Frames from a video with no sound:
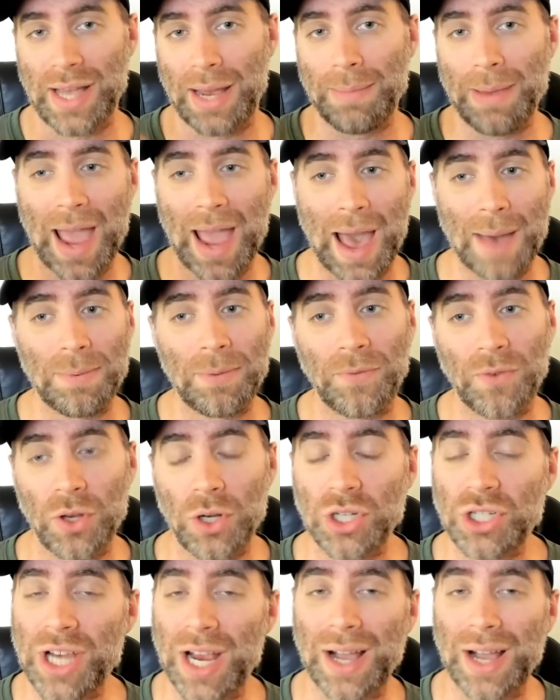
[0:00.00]
I'd be happy for you
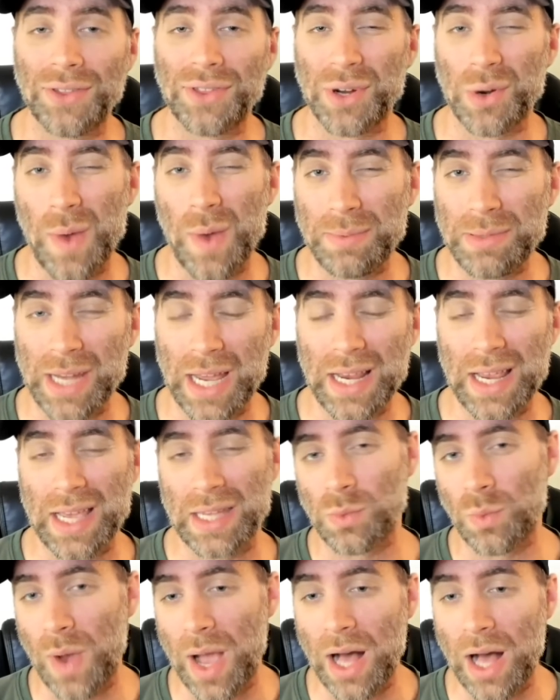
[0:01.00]
to check out their website
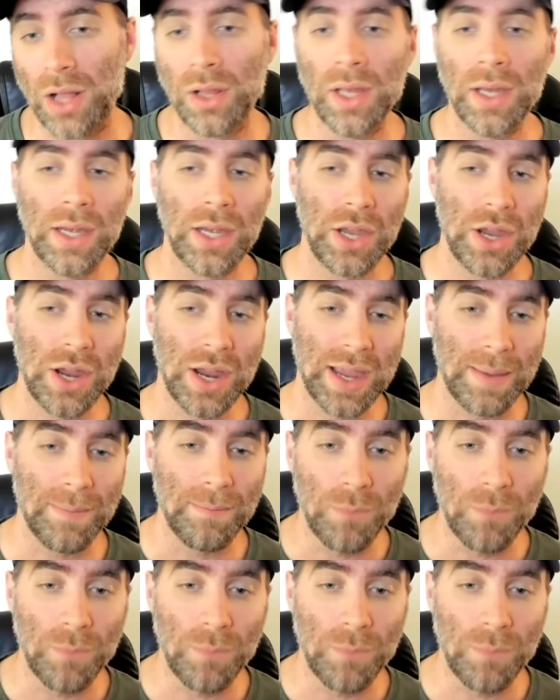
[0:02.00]
as well. You can get